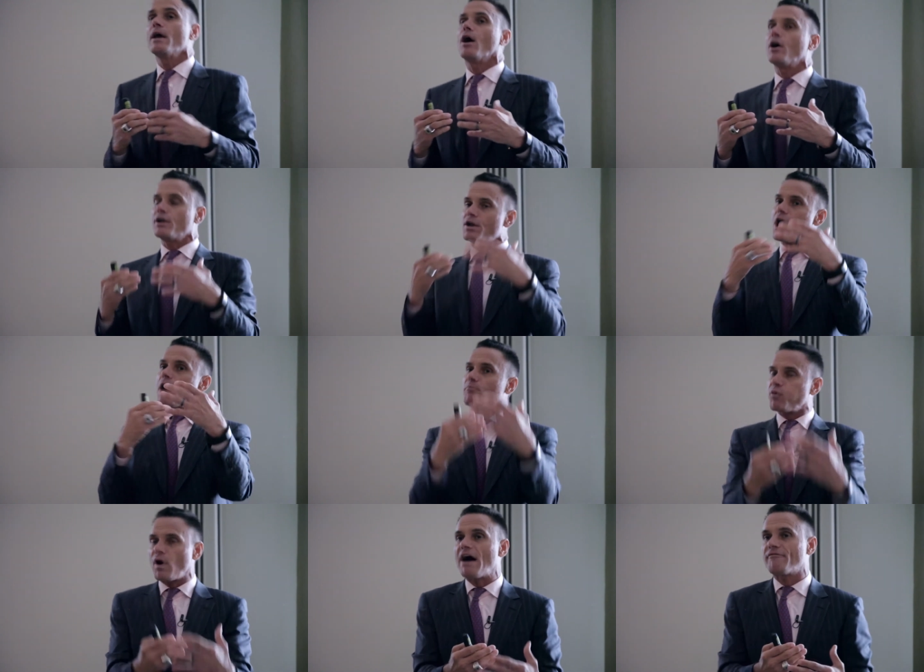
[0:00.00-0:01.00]
on a
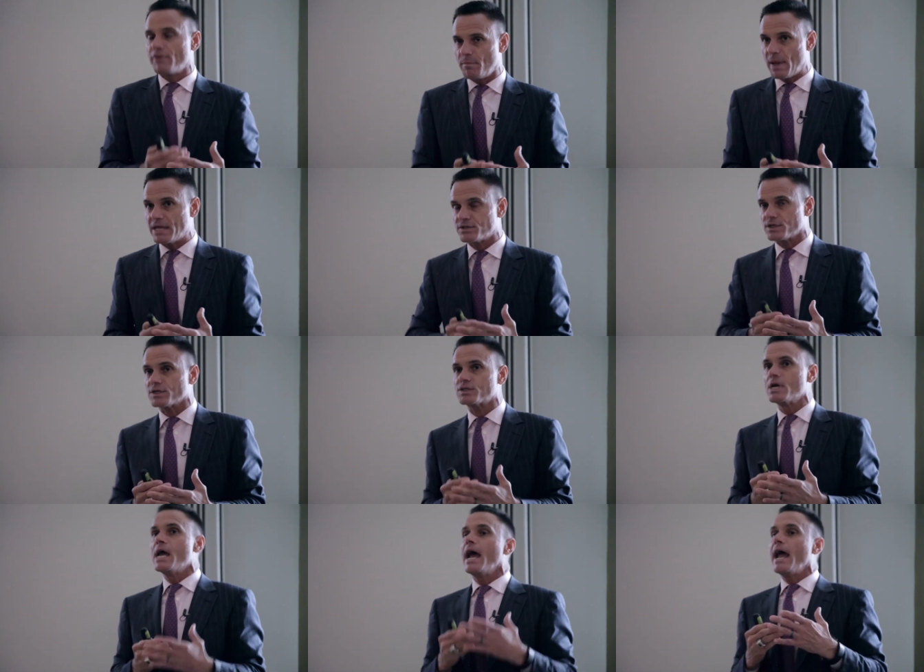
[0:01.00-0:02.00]
nonprofit basis.
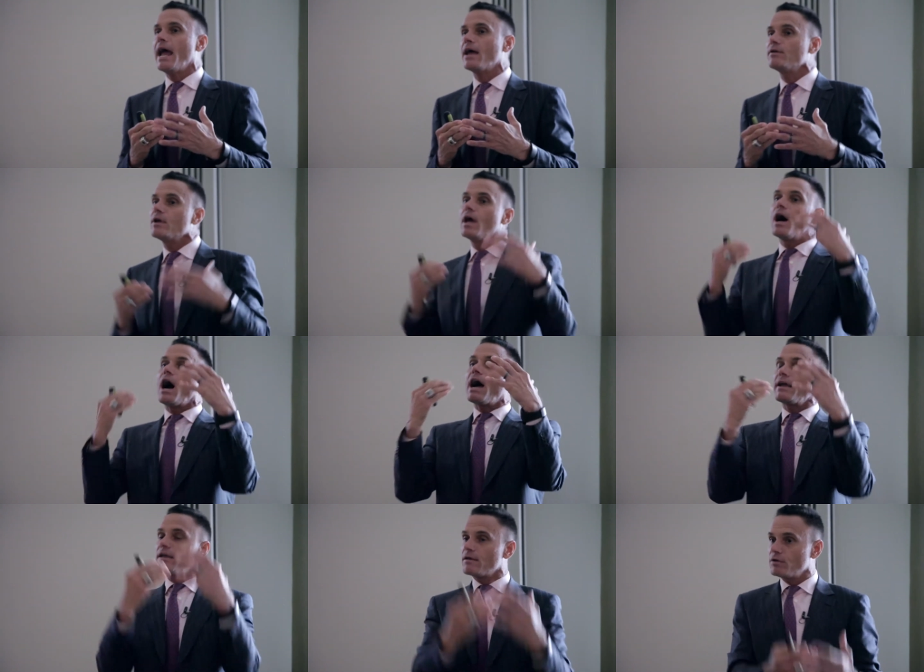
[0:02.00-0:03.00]
And I,
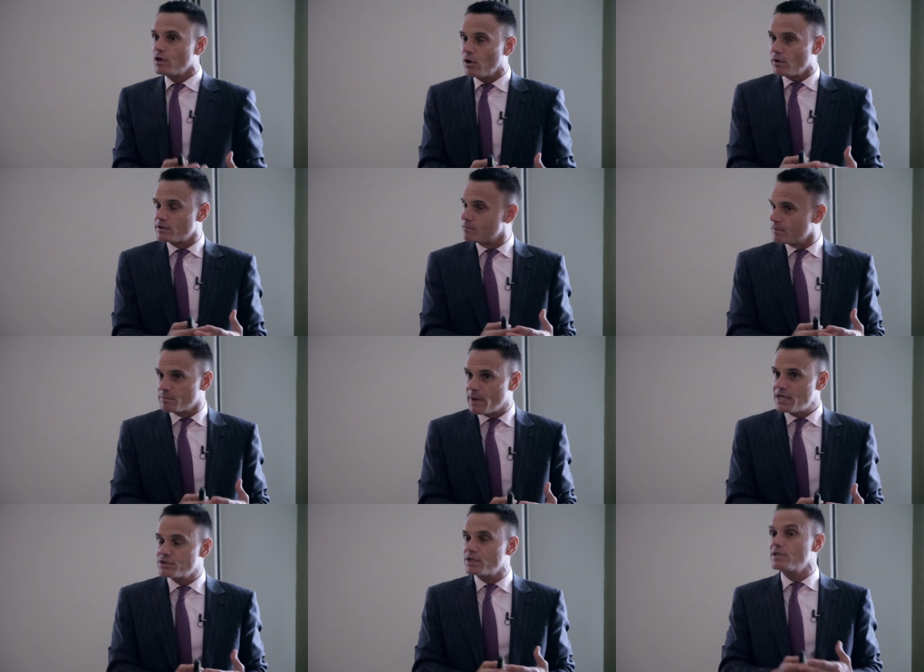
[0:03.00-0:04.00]
you know, it's
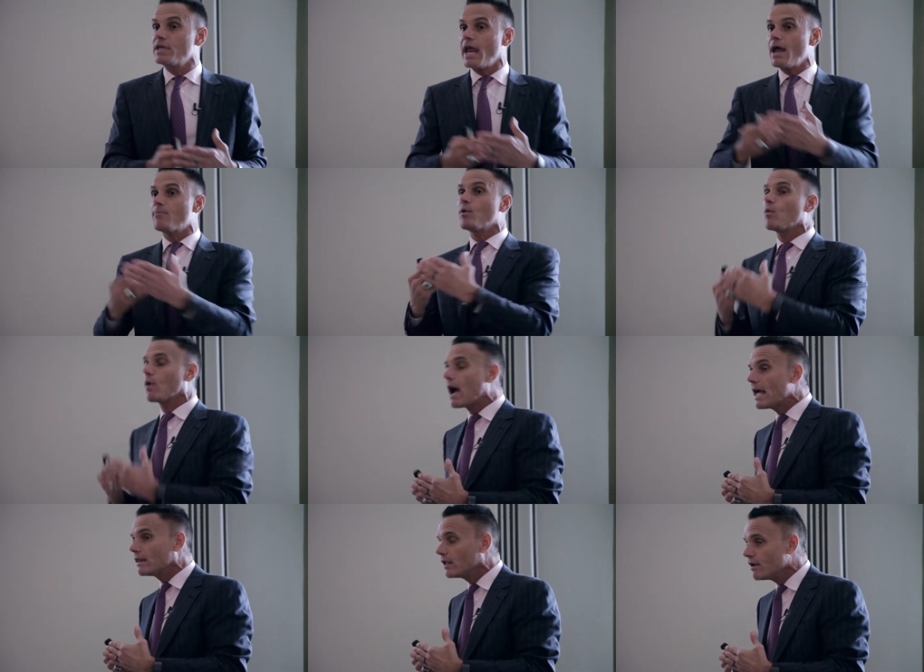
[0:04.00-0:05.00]
based in Tampa where
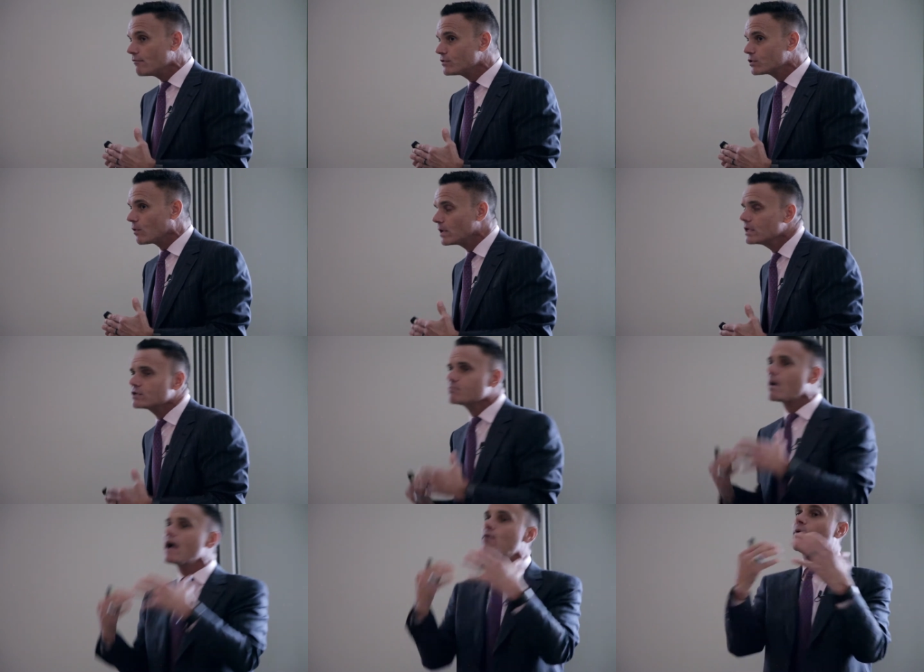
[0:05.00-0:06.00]
I live, so it's
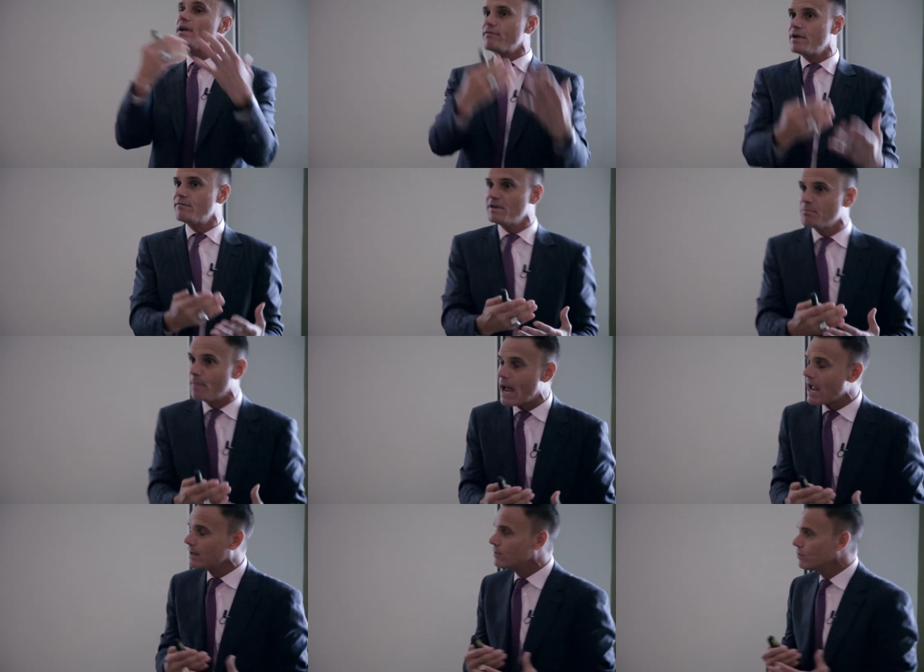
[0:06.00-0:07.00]
my way of giving
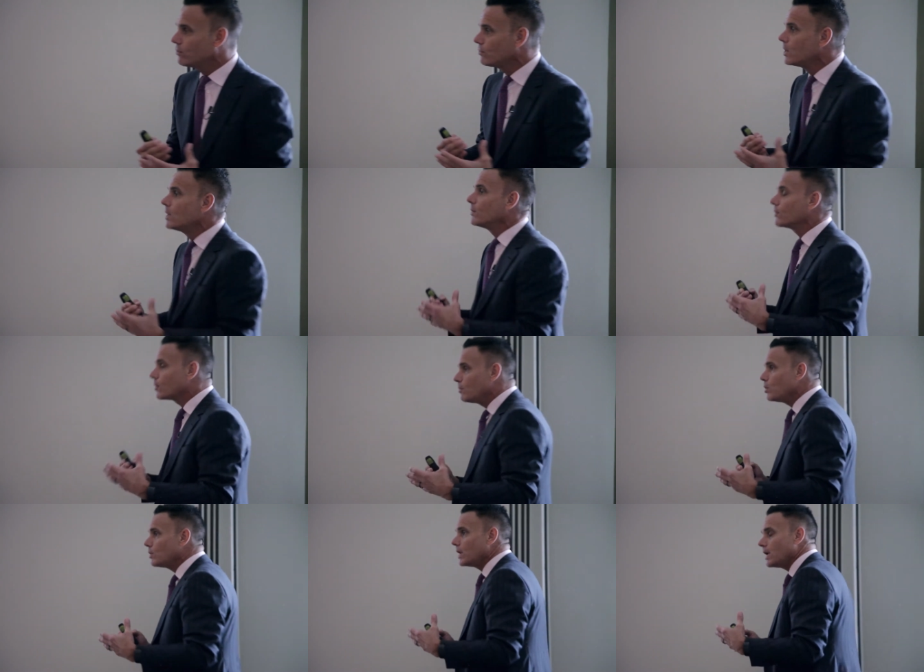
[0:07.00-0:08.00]
back to the
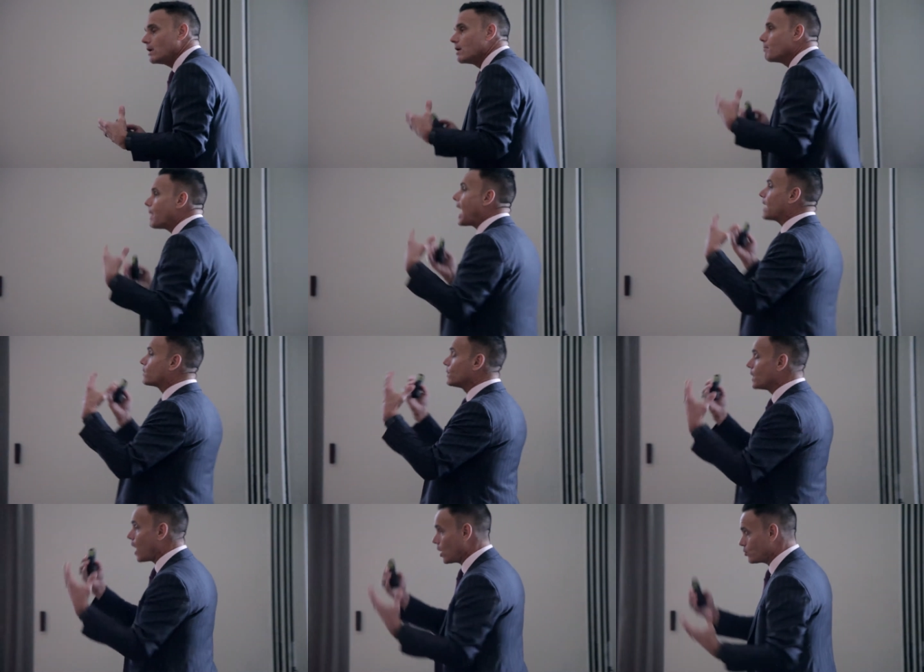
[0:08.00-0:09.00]
community, back to
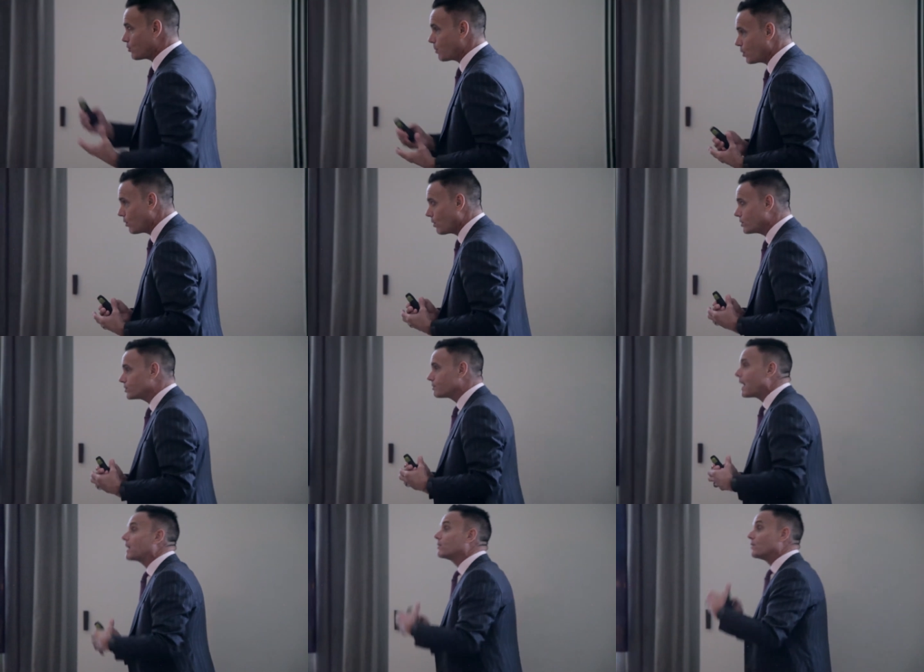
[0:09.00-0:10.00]
the entrepreneurs,
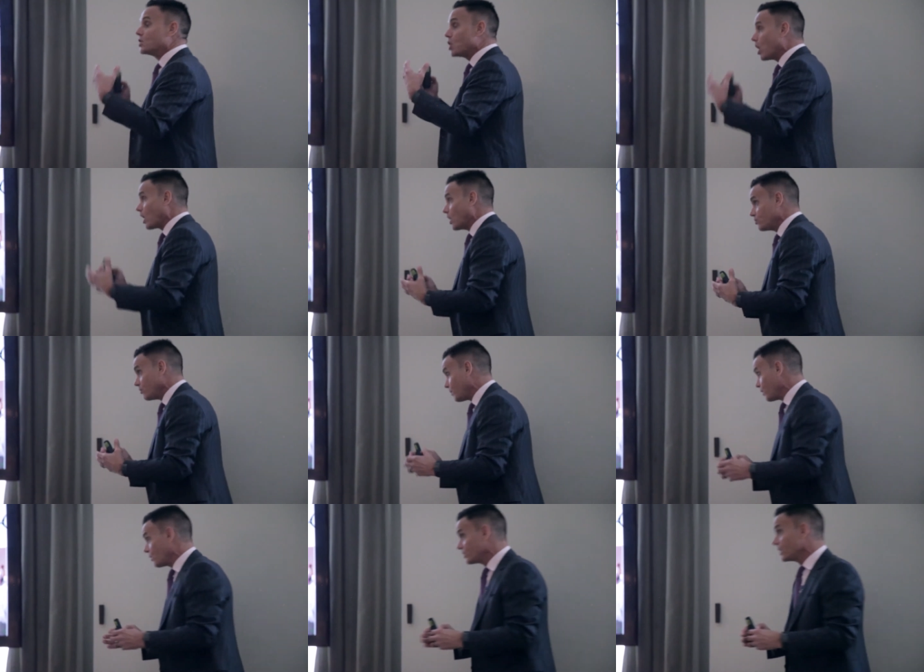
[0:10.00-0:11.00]
back to the young
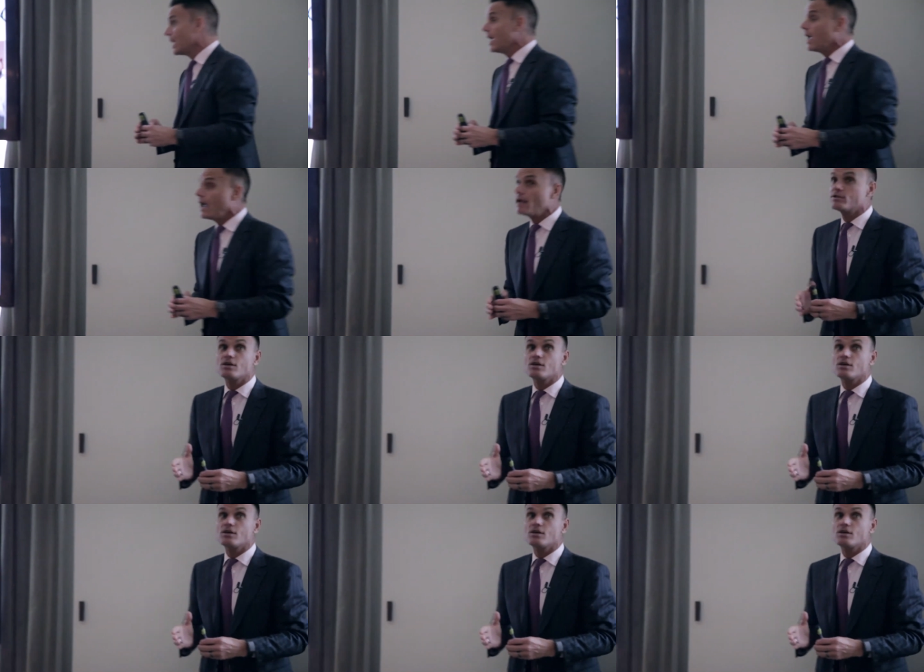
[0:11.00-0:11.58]
entrepreneurs. And